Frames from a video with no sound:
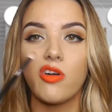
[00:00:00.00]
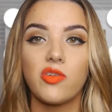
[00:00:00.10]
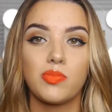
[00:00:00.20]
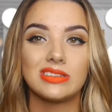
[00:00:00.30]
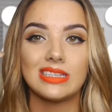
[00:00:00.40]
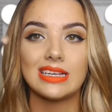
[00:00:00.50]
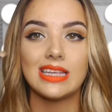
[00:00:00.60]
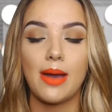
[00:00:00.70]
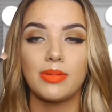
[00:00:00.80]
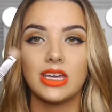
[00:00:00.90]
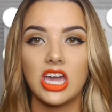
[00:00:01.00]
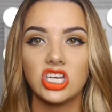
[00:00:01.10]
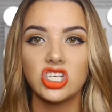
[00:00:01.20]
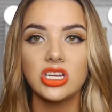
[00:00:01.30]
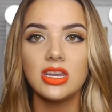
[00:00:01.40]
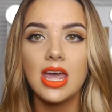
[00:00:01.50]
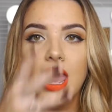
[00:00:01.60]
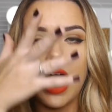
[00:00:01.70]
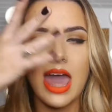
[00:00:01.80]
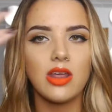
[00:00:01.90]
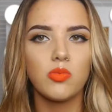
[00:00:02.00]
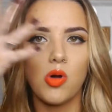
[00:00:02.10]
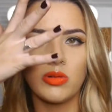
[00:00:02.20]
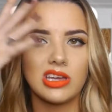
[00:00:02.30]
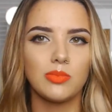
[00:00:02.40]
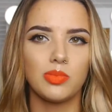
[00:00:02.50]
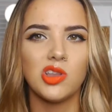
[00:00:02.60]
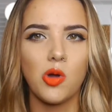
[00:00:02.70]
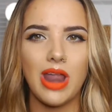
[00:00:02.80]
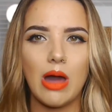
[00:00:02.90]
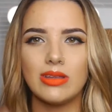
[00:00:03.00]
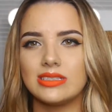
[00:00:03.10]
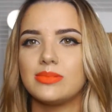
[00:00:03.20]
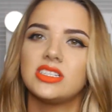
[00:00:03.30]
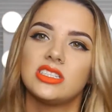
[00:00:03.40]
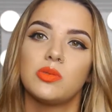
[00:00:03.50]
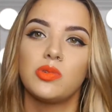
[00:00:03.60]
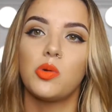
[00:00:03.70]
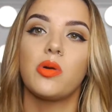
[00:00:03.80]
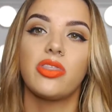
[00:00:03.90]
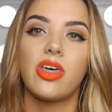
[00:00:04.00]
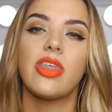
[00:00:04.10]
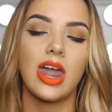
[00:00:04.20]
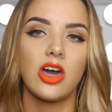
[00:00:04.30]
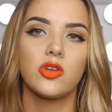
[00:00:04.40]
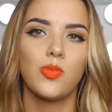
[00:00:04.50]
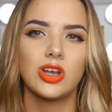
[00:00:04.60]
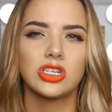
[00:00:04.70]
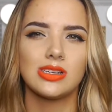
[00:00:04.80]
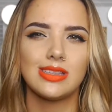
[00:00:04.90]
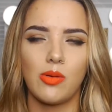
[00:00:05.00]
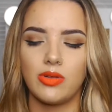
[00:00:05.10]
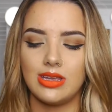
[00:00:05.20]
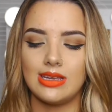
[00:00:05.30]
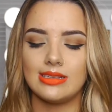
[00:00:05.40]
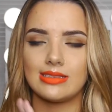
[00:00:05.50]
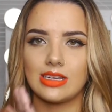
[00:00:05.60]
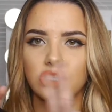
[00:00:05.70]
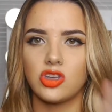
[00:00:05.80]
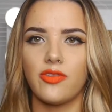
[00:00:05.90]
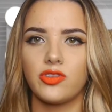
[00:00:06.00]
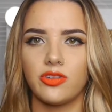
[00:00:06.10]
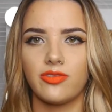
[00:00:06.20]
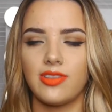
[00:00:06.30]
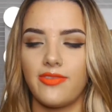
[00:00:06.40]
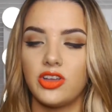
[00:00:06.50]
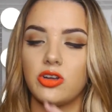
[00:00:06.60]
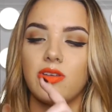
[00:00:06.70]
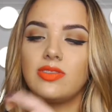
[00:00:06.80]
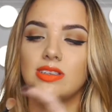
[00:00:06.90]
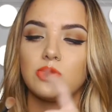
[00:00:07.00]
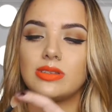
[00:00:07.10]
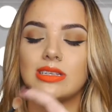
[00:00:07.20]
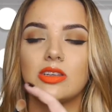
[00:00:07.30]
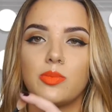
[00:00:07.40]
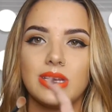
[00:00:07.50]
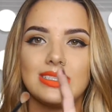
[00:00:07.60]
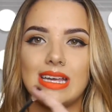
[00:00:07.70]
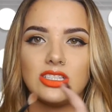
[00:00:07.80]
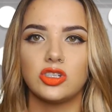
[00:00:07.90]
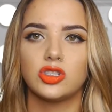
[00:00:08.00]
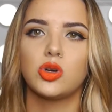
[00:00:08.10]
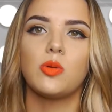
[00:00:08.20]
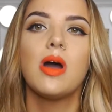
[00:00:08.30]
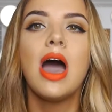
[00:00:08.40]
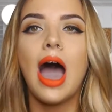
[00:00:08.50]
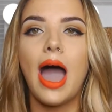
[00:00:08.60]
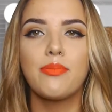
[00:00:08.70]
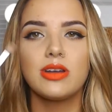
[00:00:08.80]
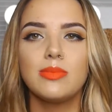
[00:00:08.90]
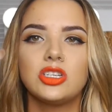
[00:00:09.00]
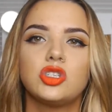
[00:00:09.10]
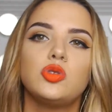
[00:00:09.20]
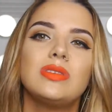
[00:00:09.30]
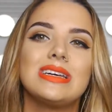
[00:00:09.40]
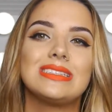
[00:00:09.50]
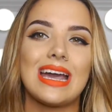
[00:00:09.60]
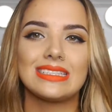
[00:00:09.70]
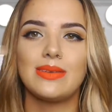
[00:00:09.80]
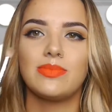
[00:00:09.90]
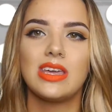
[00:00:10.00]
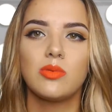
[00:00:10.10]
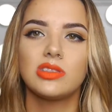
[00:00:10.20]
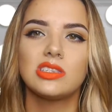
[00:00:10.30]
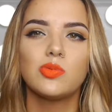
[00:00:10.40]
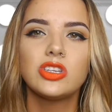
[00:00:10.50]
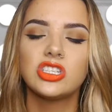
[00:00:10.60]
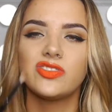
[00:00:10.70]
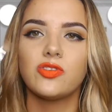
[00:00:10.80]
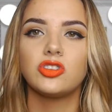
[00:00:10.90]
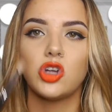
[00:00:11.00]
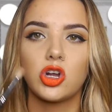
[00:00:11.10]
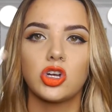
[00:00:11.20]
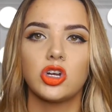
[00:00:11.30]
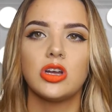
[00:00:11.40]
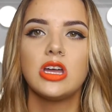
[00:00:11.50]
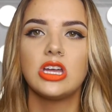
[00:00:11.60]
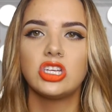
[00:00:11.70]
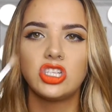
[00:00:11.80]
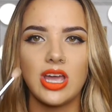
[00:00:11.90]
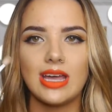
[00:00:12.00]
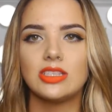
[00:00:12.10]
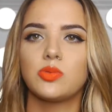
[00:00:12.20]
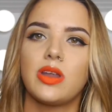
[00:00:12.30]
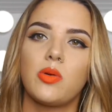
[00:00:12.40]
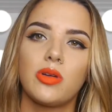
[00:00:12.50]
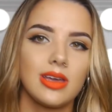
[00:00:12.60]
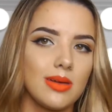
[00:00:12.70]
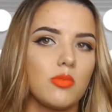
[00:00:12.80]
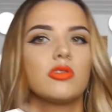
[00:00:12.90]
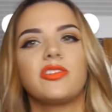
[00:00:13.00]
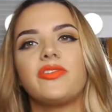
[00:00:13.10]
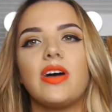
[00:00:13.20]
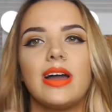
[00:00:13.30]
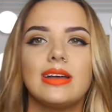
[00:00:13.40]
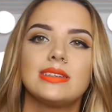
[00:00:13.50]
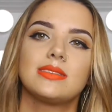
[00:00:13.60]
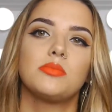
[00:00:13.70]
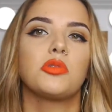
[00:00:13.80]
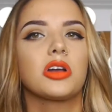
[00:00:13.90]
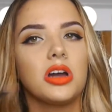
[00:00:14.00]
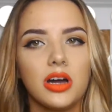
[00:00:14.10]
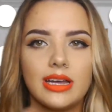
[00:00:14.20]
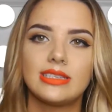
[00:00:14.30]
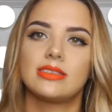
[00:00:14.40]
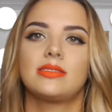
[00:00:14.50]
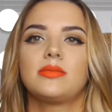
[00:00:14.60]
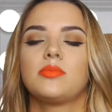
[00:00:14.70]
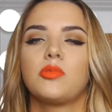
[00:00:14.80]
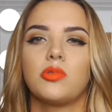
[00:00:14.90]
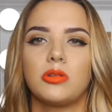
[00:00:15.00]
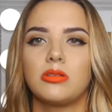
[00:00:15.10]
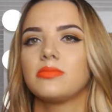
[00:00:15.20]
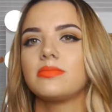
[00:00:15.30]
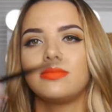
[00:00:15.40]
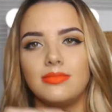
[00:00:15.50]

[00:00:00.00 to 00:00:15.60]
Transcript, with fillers: more of a precise application and it won't get blown out as much as it will with that other brush because that one is like softer and fluffier and this one's a little bit denser. So I pretty much do the exact same thing with this one just for darker shades when I want to get more defined, more cut, more...